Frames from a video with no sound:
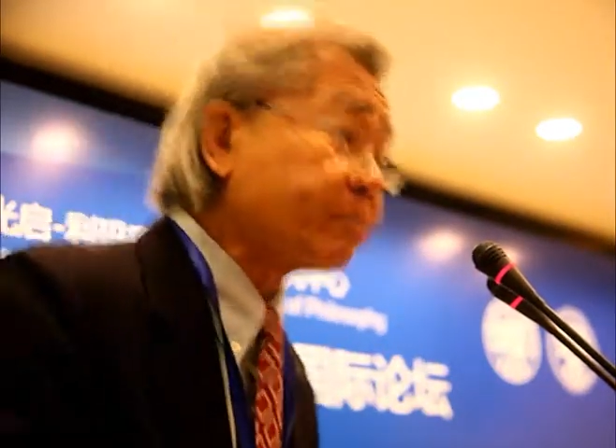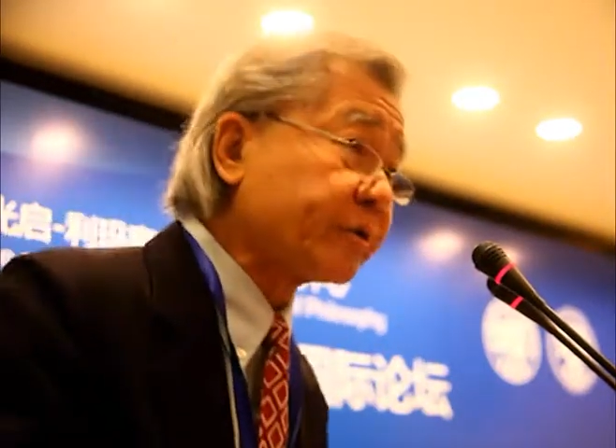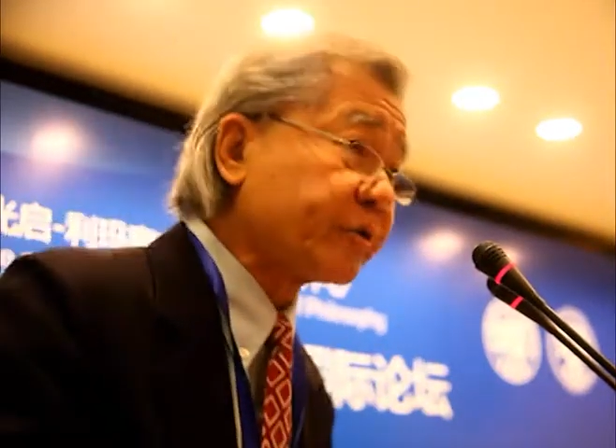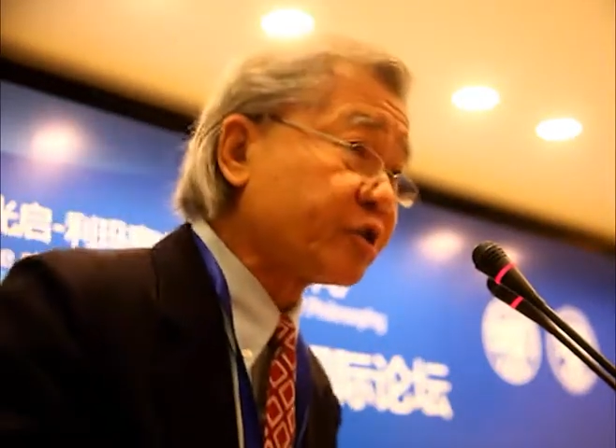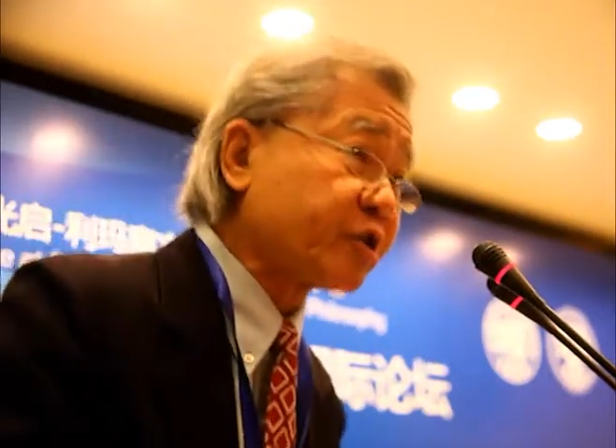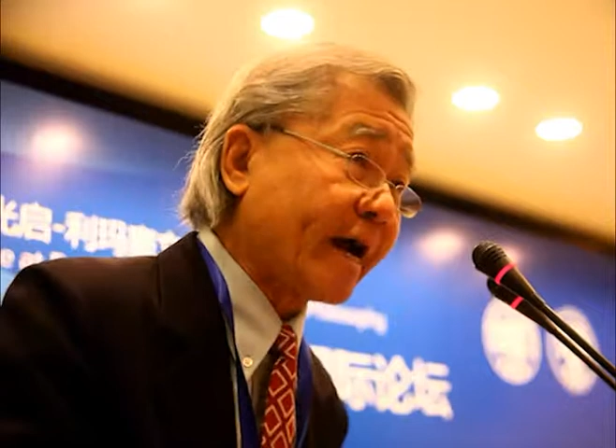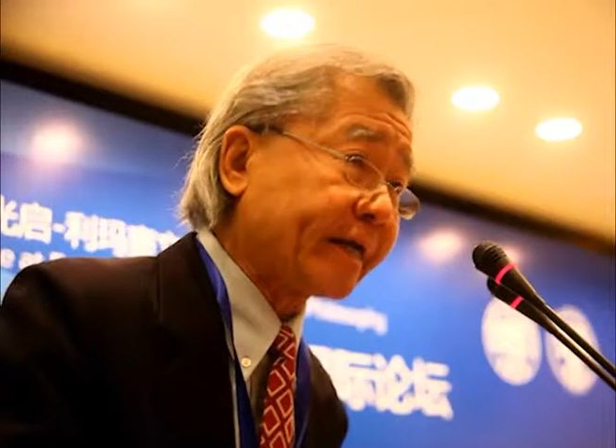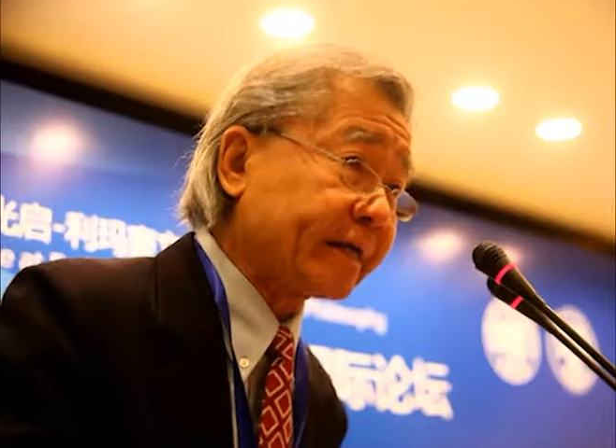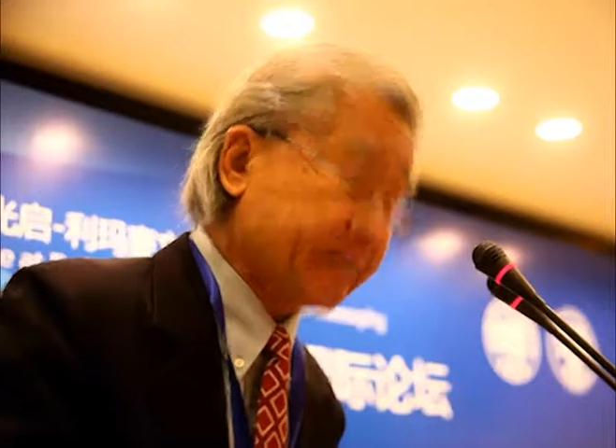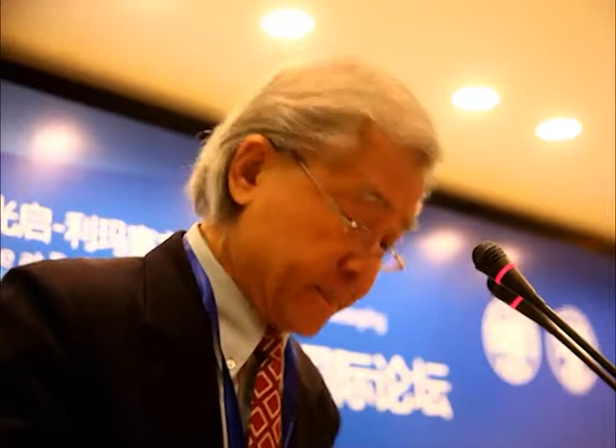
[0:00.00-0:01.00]
between
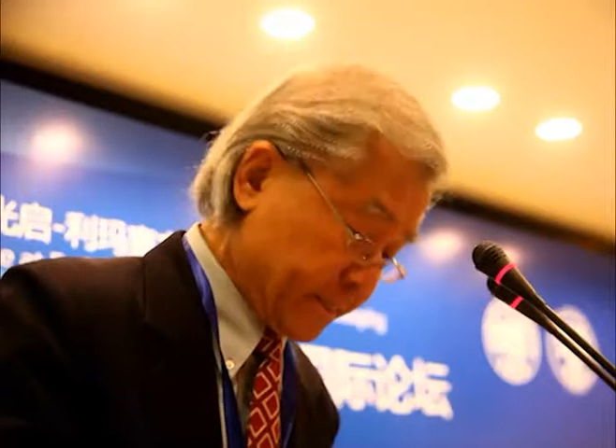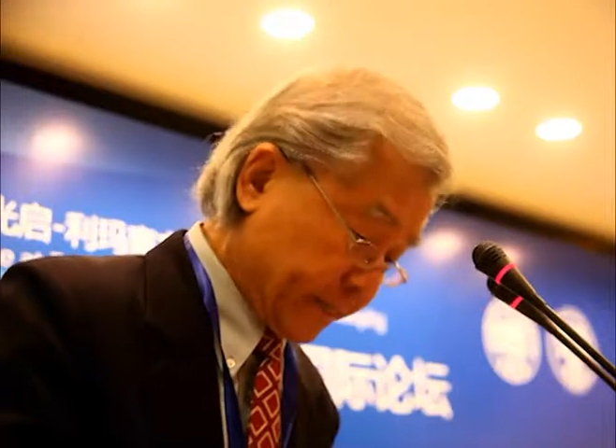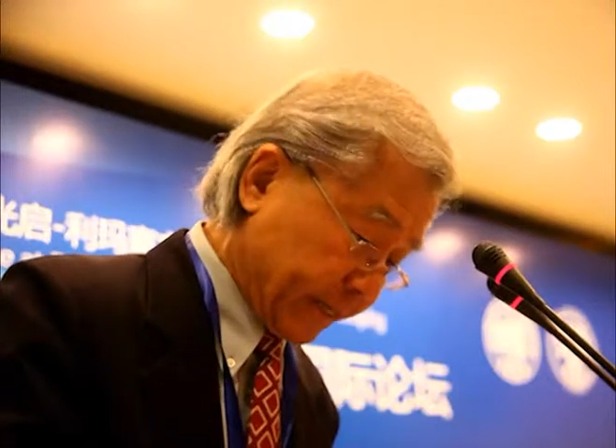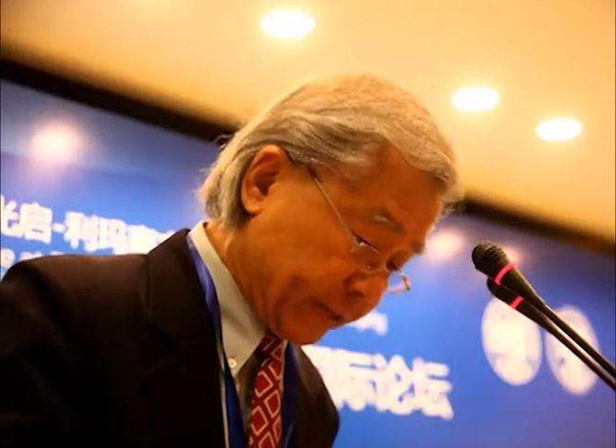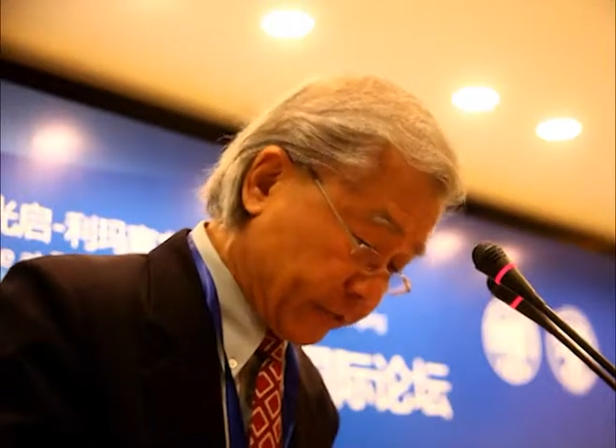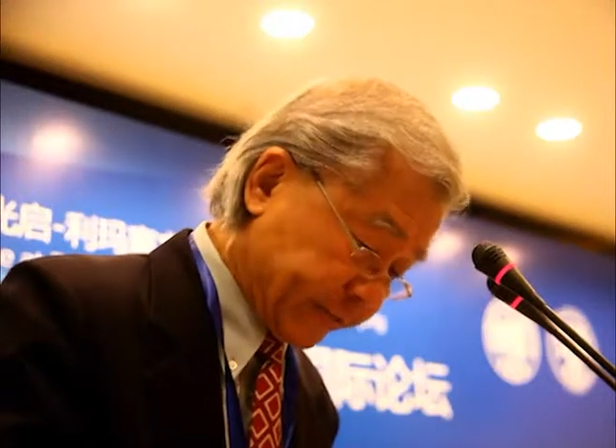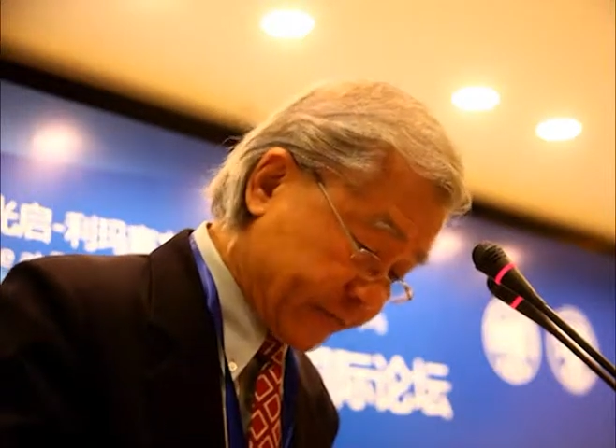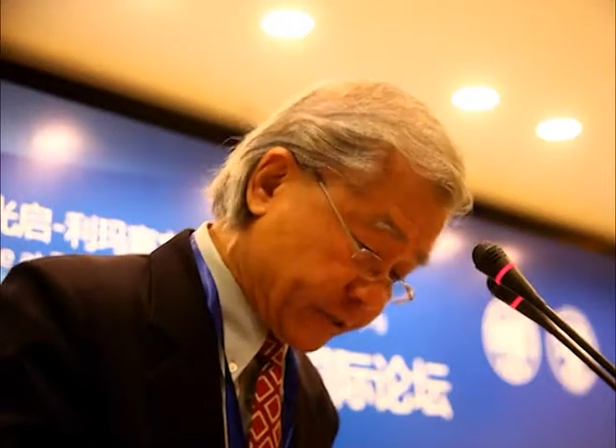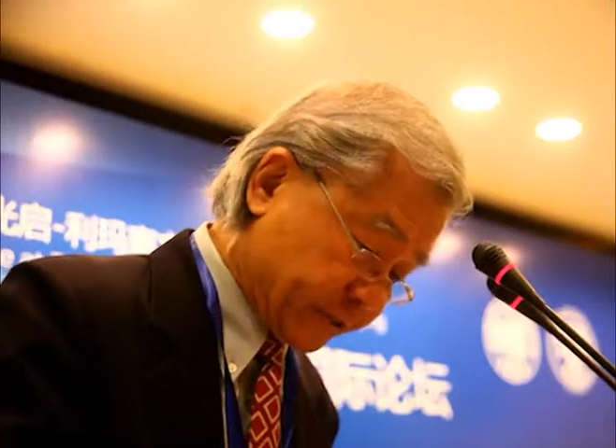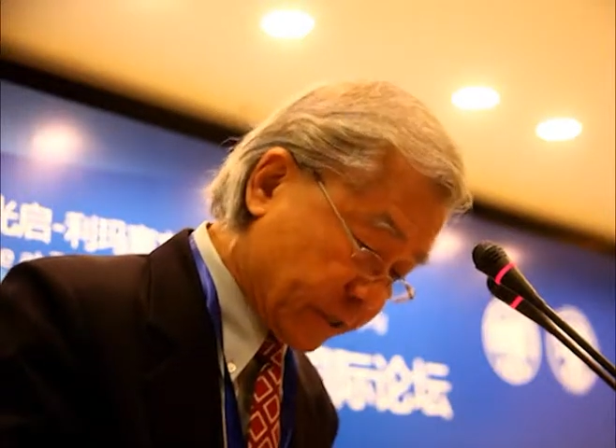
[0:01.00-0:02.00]
China and the
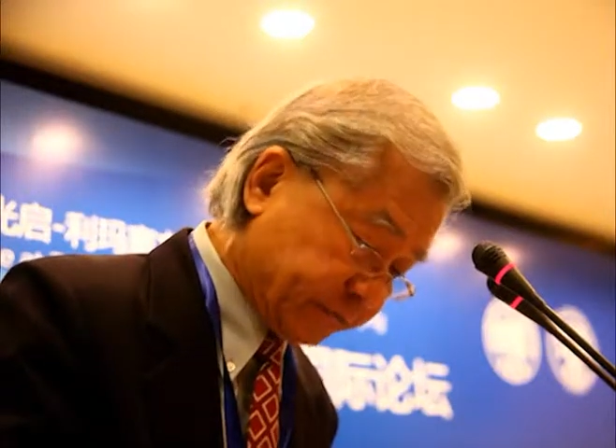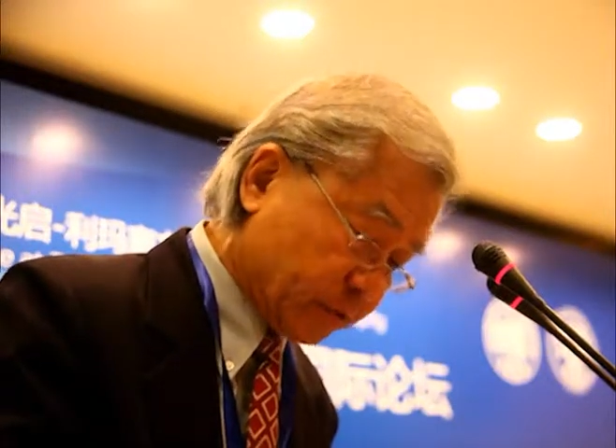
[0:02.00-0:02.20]
rest of